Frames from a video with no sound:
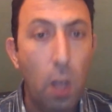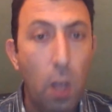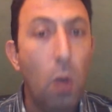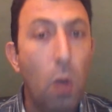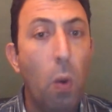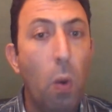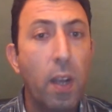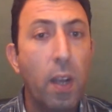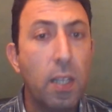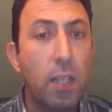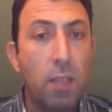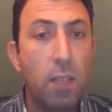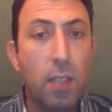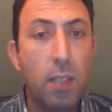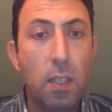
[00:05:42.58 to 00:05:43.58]
One
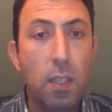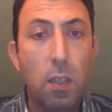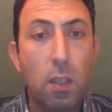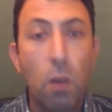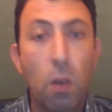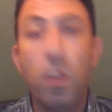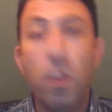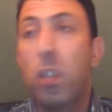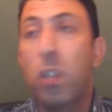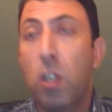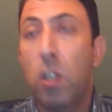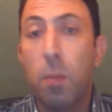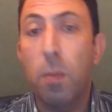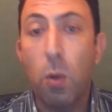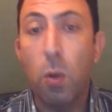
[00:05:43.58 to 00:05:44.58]
activity of the teaching
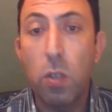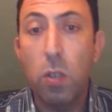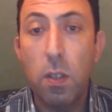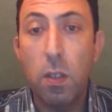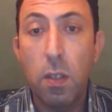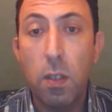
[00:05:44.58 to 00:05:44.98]
process